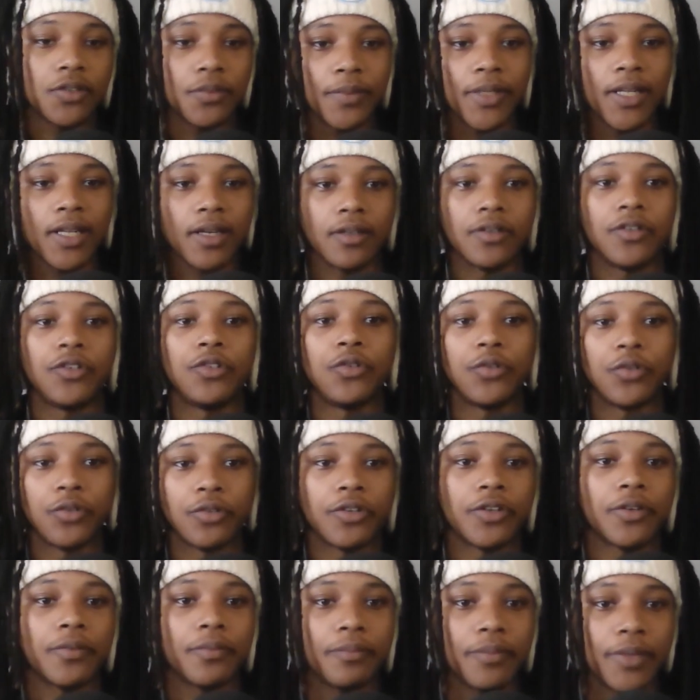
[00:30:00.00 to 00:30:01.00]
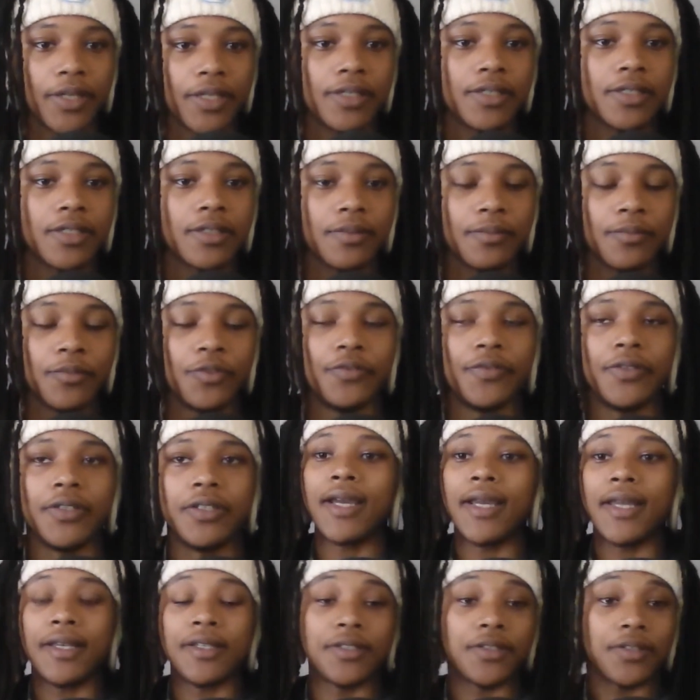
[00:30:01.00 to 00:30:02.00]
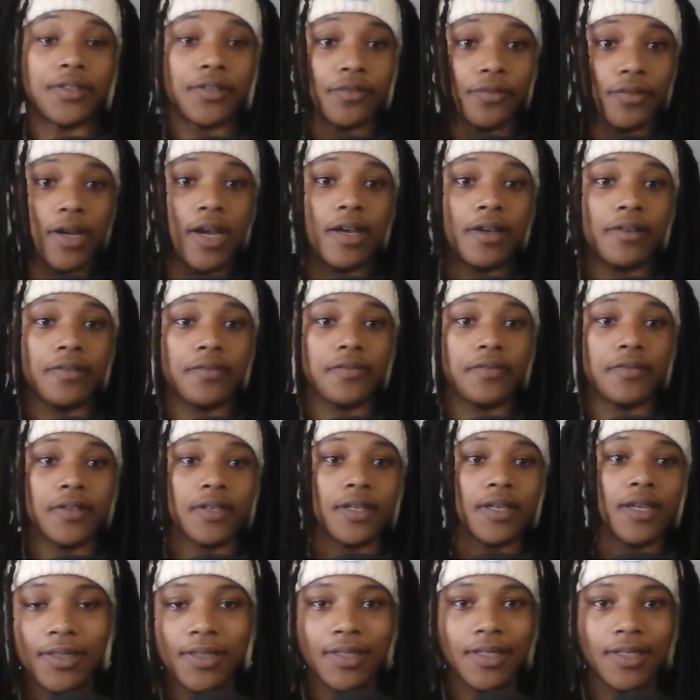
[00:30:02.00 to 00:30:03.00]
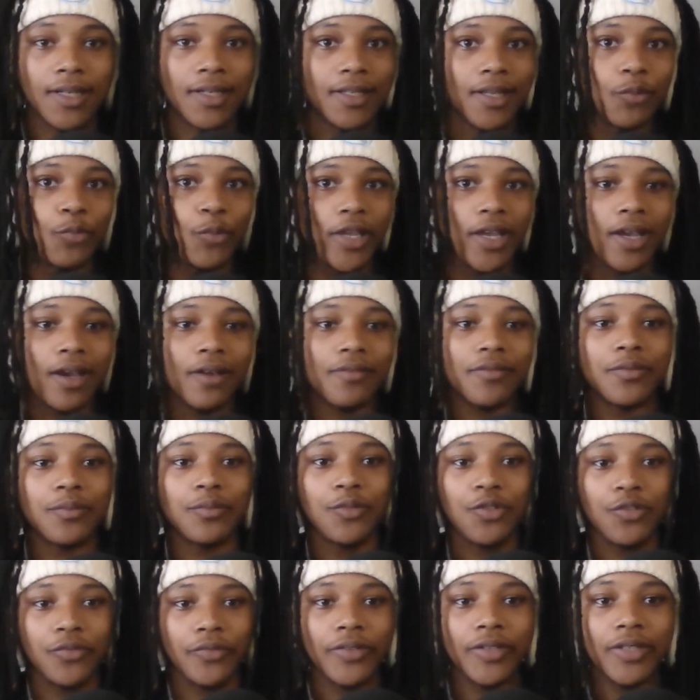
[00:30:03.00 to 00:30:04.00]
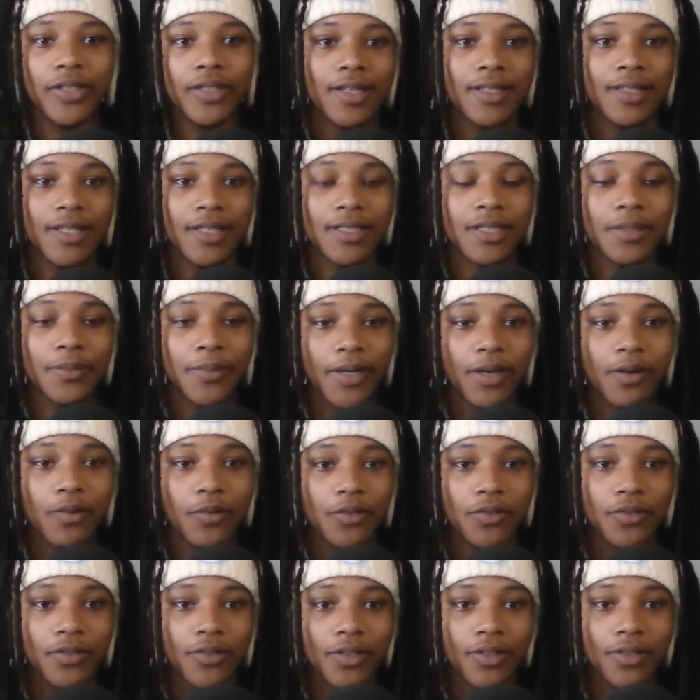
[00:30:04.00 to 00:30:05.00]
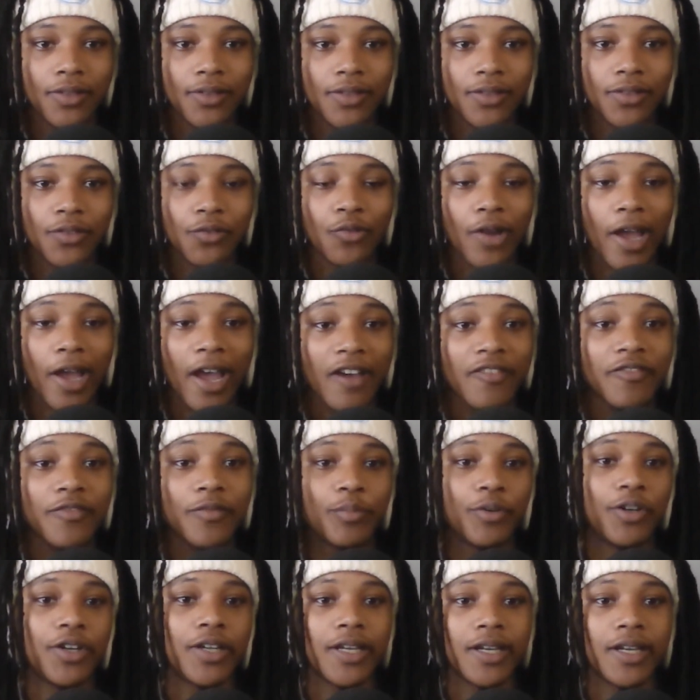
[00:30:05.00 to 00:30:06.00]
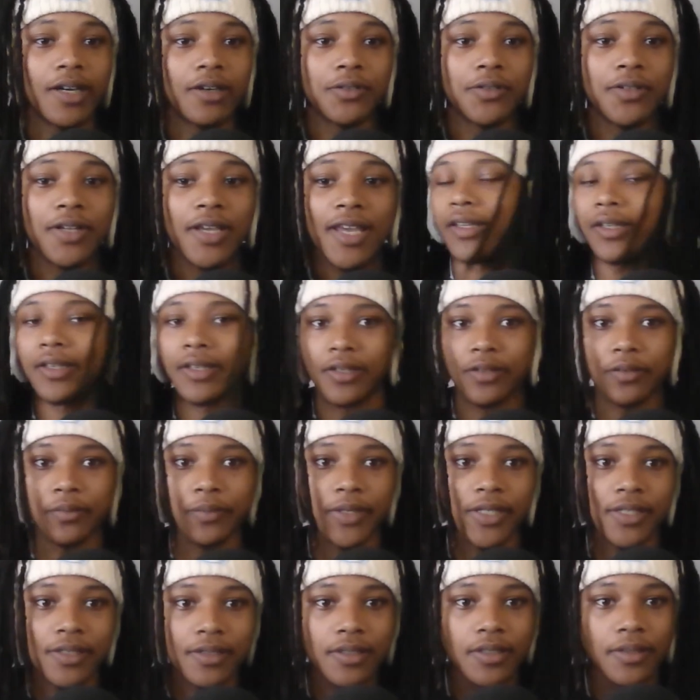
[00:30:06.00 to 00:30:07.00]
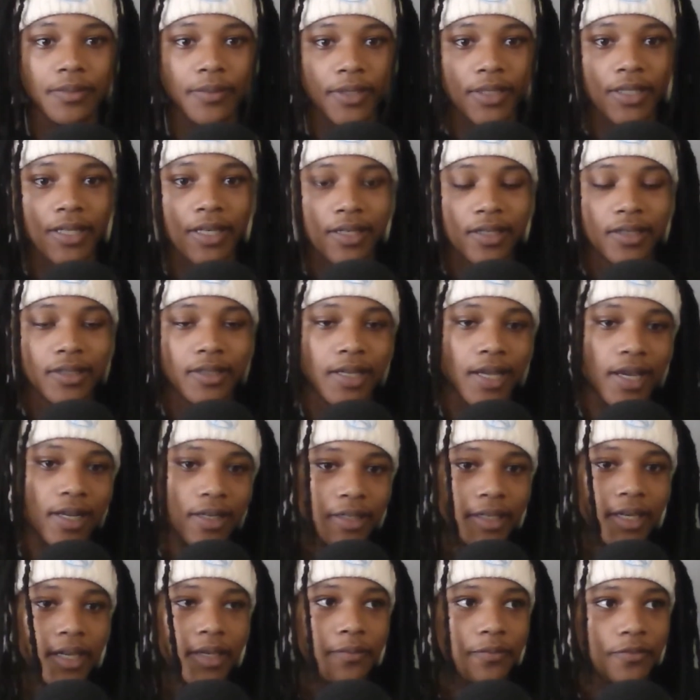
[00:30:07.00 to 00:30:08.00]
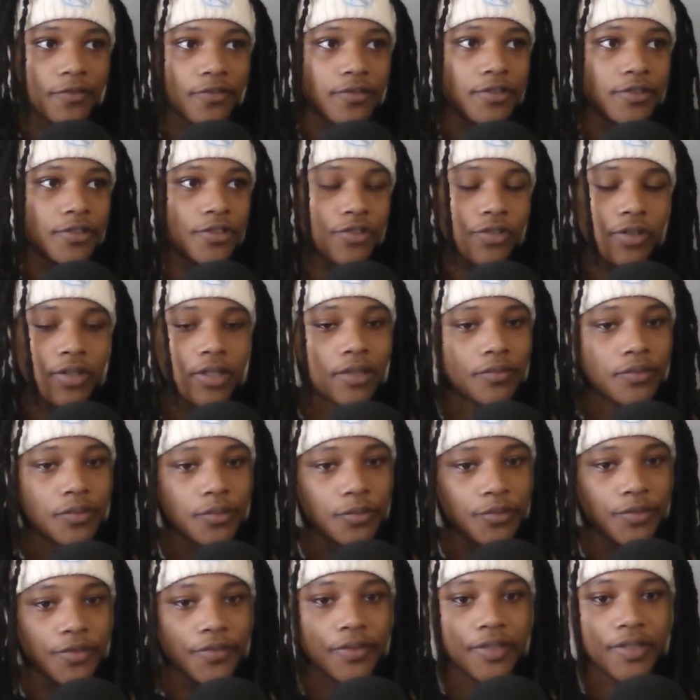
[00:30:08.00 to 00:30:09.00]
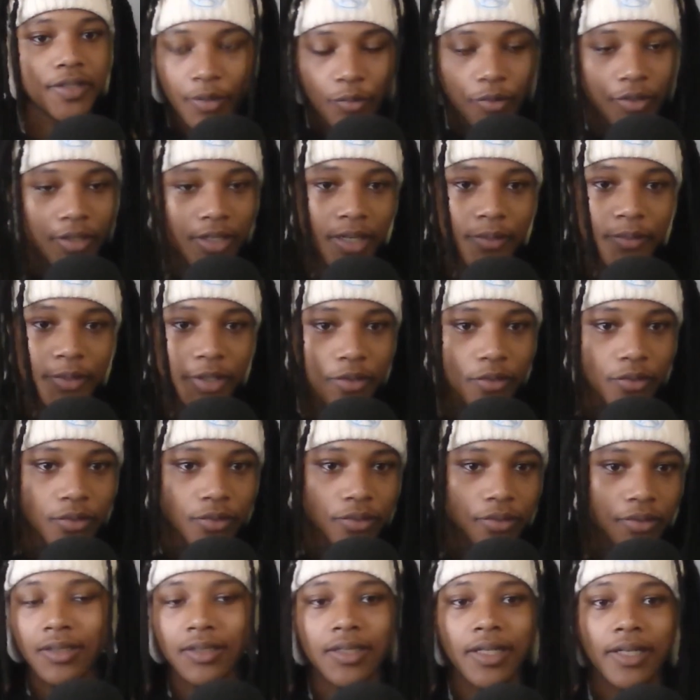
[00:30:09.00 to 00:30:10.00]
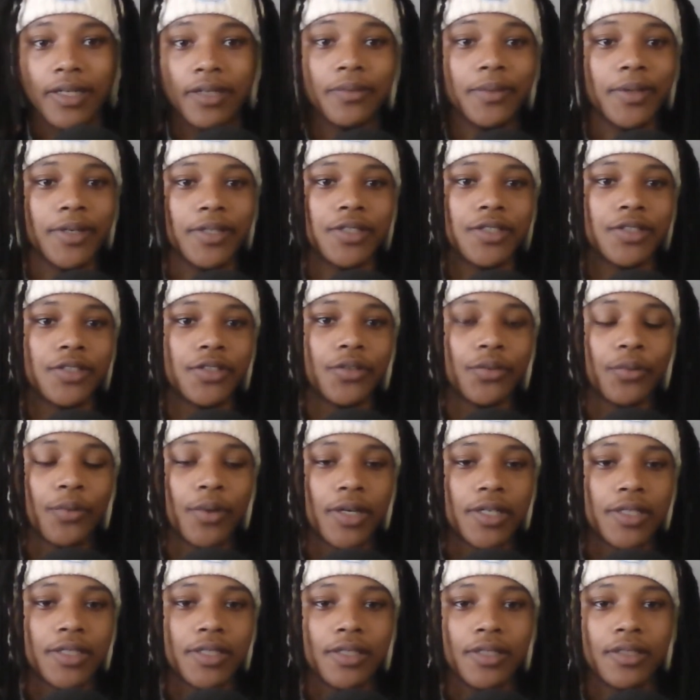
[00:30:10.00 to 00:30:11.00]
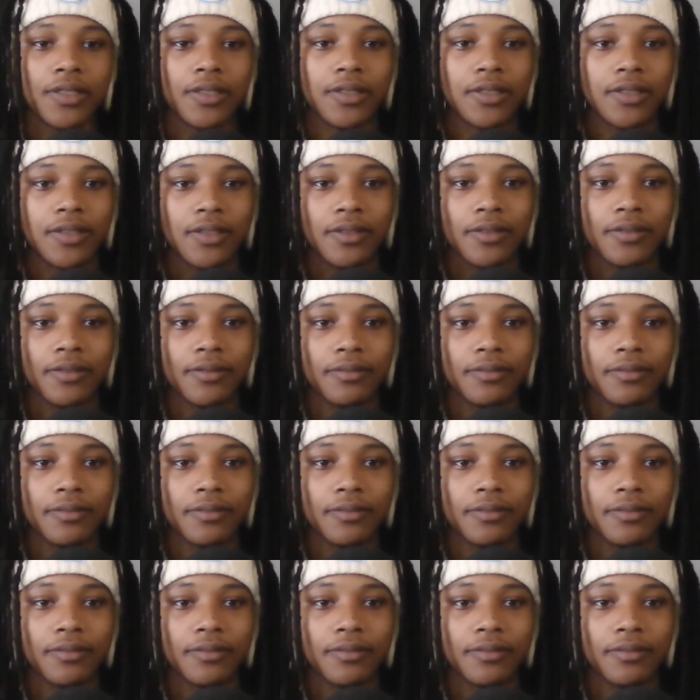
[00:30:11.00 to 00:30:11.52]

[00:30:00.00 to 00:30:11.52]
to be like a New York-based movie. Into the raft. And then we have a movie that's about the raft breakout. It could basically be like an endgame for street level movies. Wouldn't that be cool? Like, imagine you're watching